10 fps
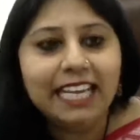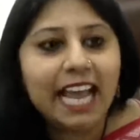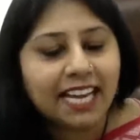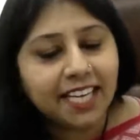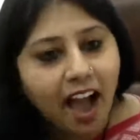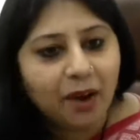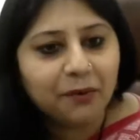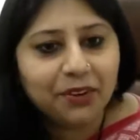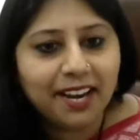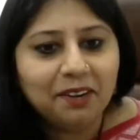at our
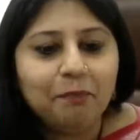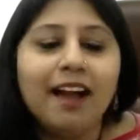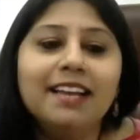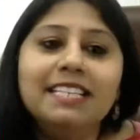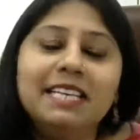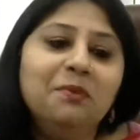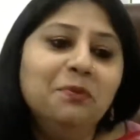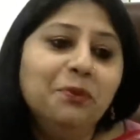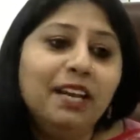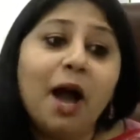end, my
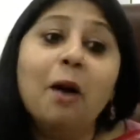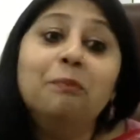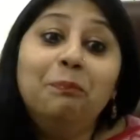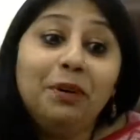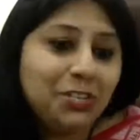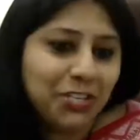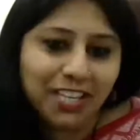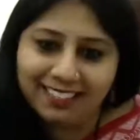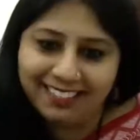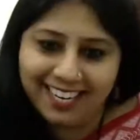team will
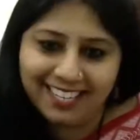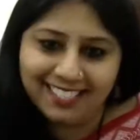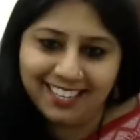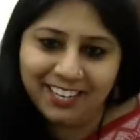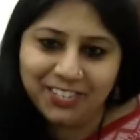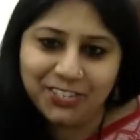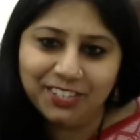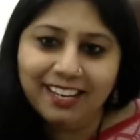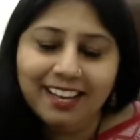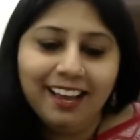appreciate the
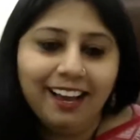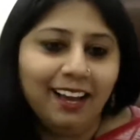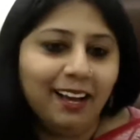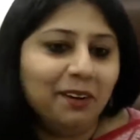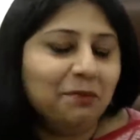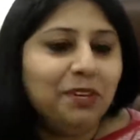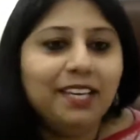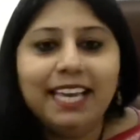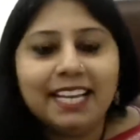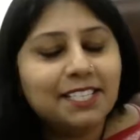destination. We
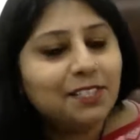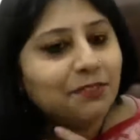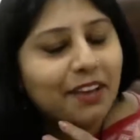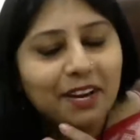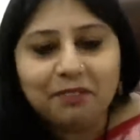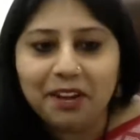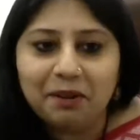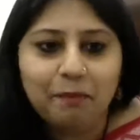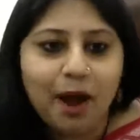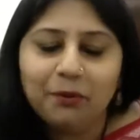get very, very
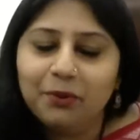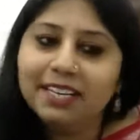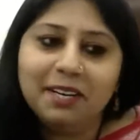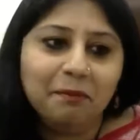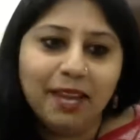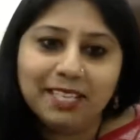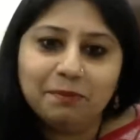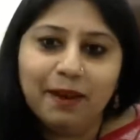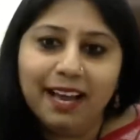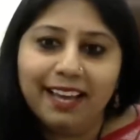marveled and amazed
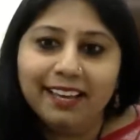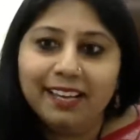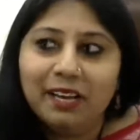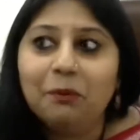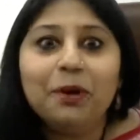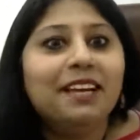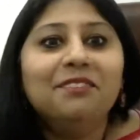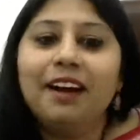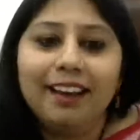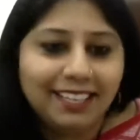by whatever
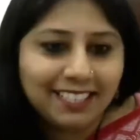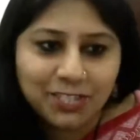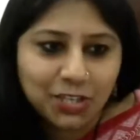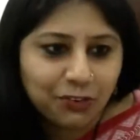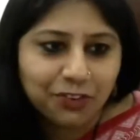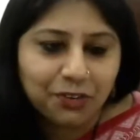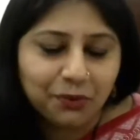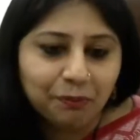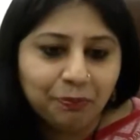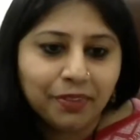our little children
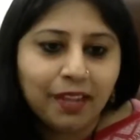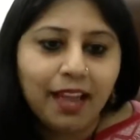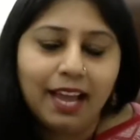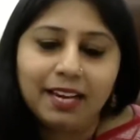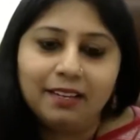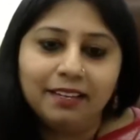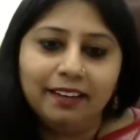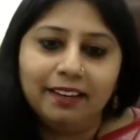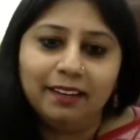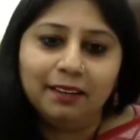do. And
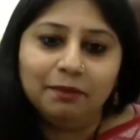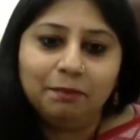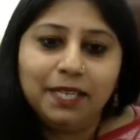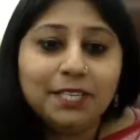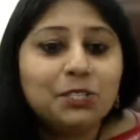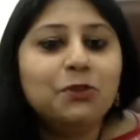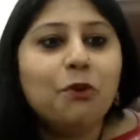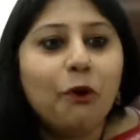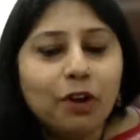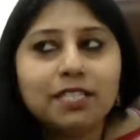please do
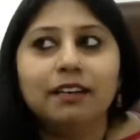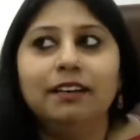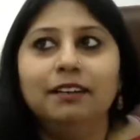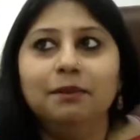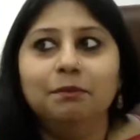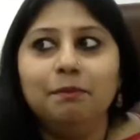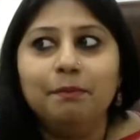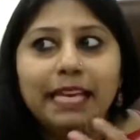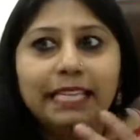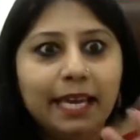not
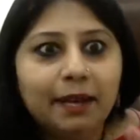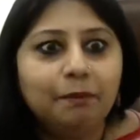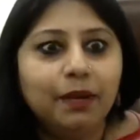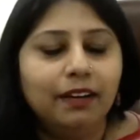make them